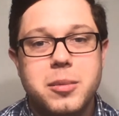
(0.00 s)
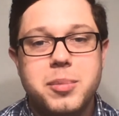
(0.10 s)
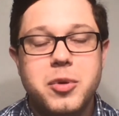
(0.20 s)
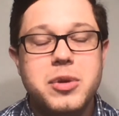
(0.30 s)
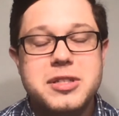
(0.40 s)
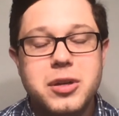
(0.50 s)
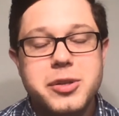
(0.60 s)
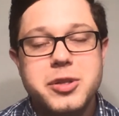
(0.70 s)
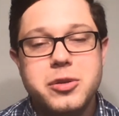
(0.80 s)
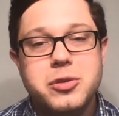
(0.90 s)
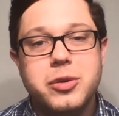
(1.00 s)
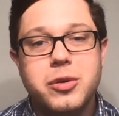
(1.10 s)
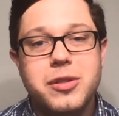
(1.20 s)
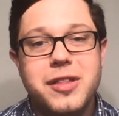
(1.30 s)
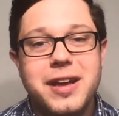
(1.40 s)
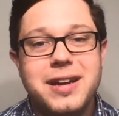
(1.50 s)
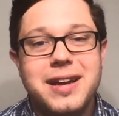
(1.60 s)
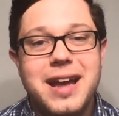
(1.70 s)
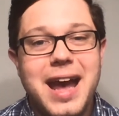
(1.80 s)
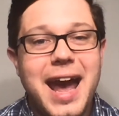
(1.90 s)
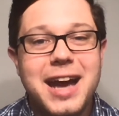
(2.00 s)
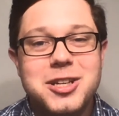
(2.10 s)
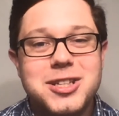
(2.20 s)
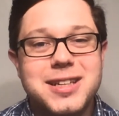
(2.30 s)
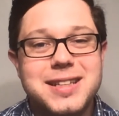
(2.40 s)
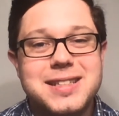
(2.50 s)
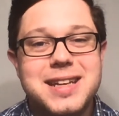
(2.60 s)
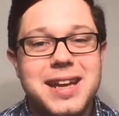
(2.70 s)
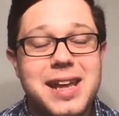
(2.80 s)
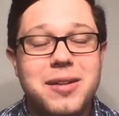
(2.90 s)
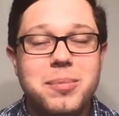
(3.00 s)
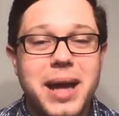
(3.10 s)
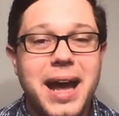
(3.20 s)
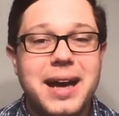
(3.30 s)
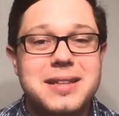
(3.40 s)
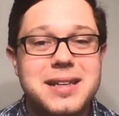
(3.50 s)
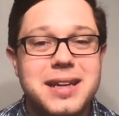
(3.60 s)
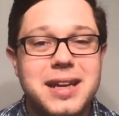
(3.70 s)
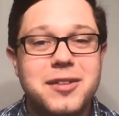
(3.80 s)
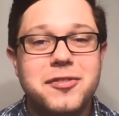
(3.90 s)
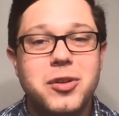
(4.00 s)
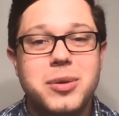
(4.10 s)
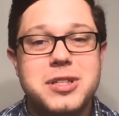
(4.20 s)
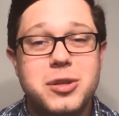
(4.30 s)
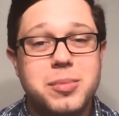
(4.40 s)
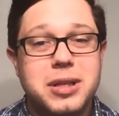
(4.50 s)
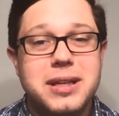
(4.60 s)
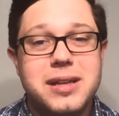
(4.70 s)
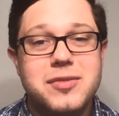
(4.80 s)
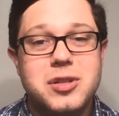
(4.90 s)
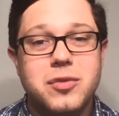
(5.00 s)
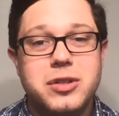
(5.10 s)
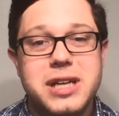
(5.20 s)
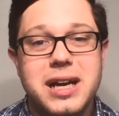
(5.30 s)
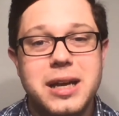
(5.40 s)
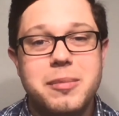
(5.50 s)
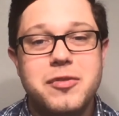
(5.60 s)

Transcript: But it's also true that actions can impact and influence your beliefs over time.